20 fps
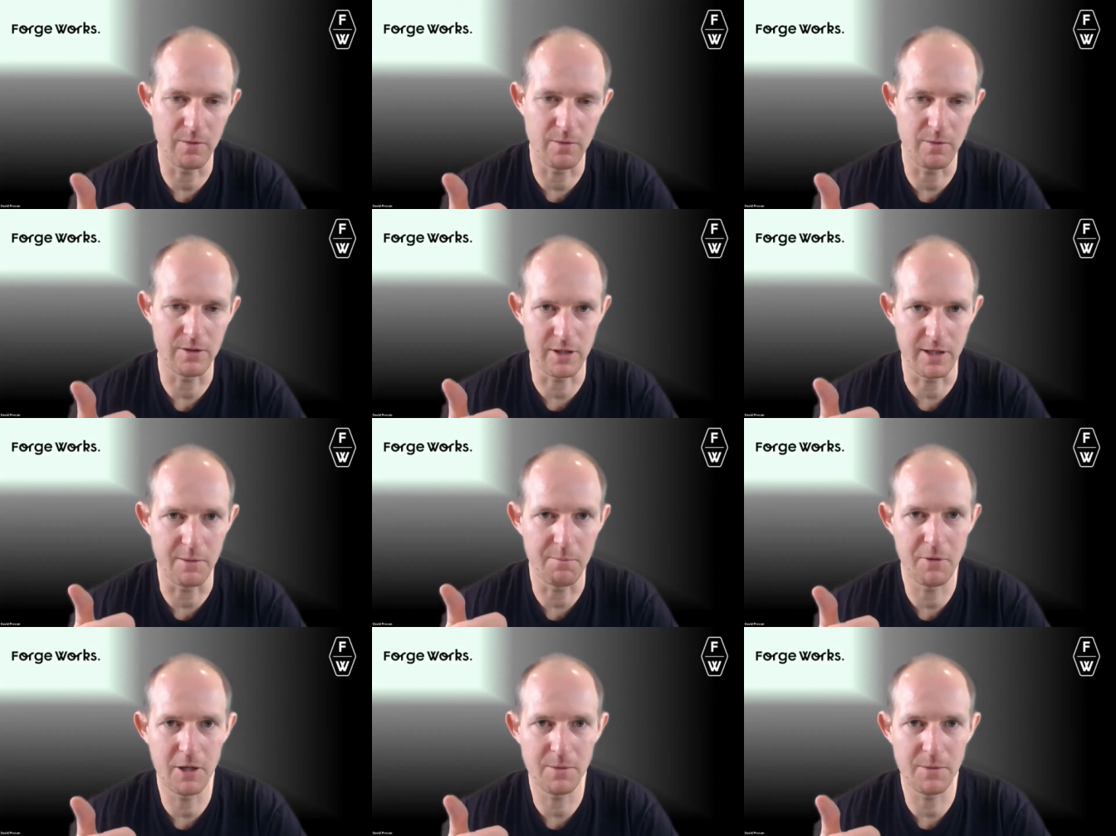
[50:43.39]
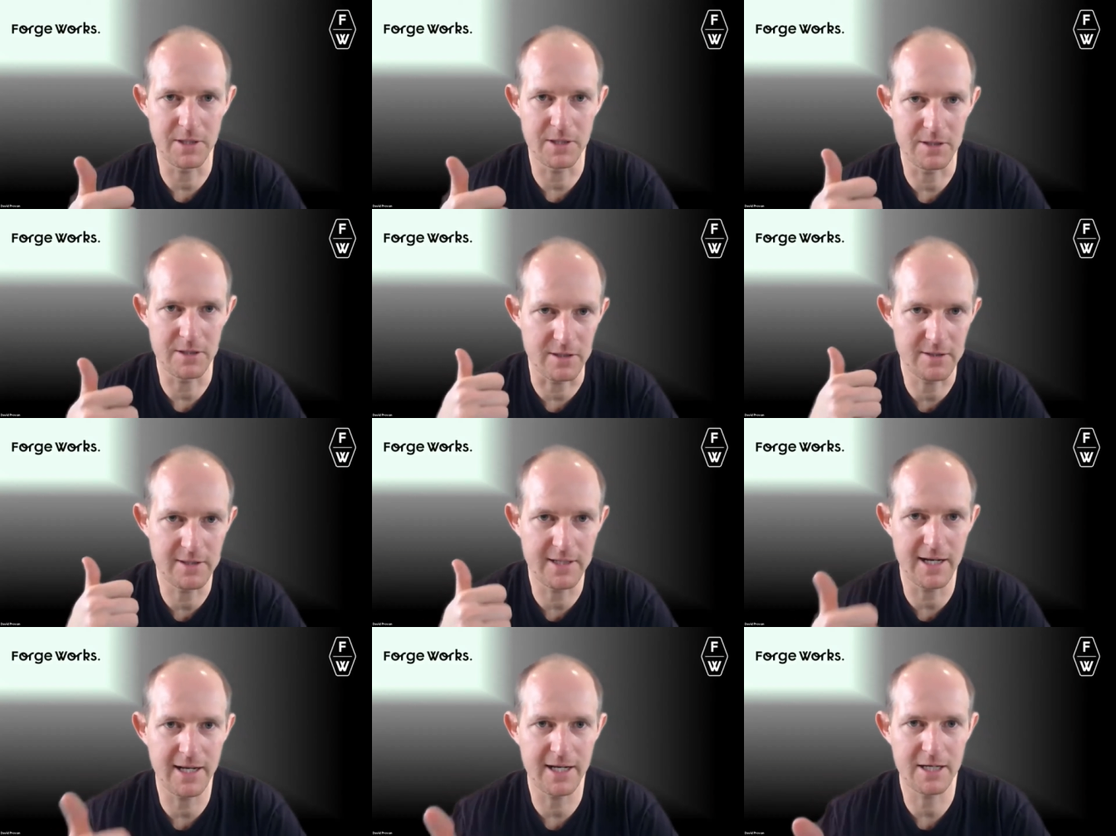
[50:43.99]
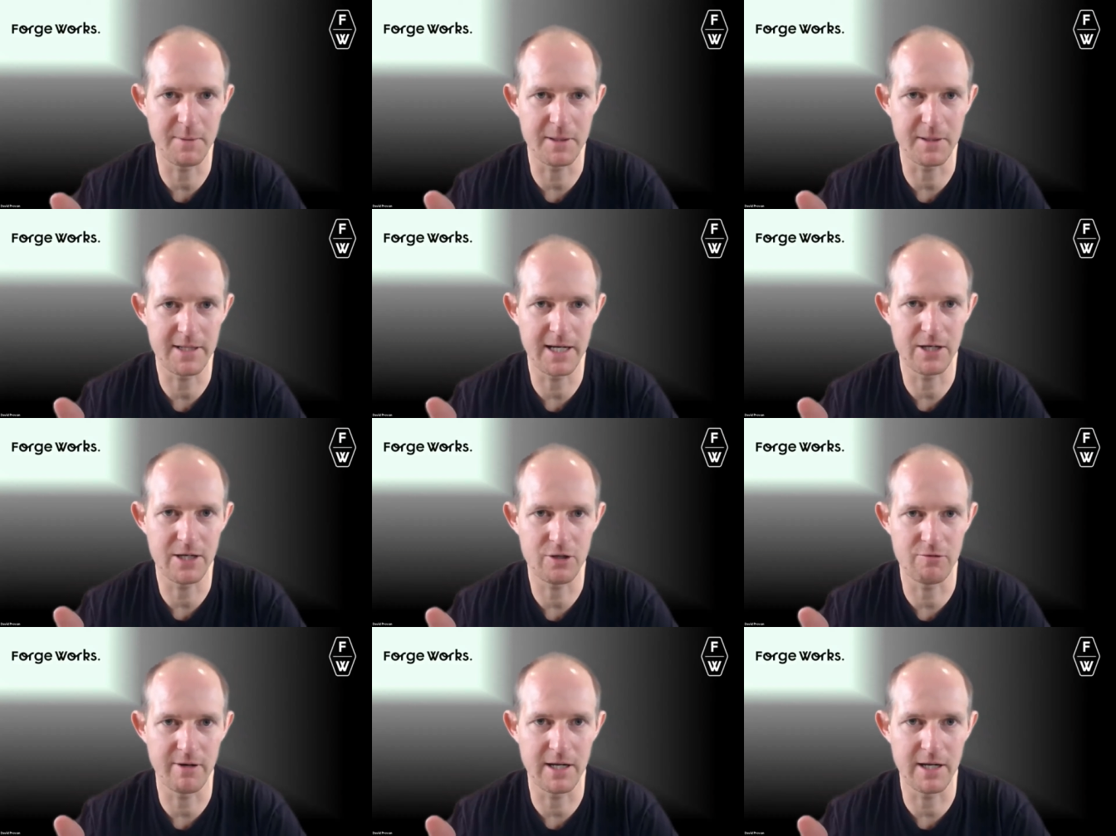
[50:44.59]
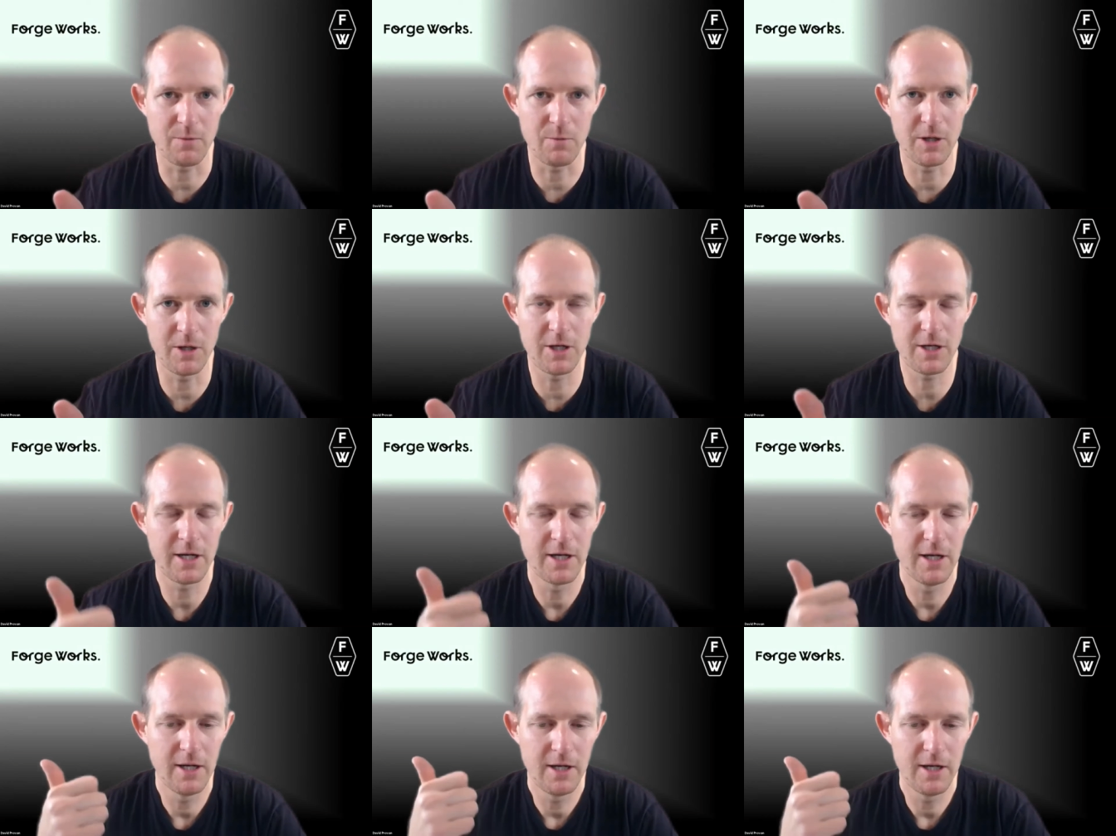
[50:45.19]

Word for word: So their purpose is to set expectation around work,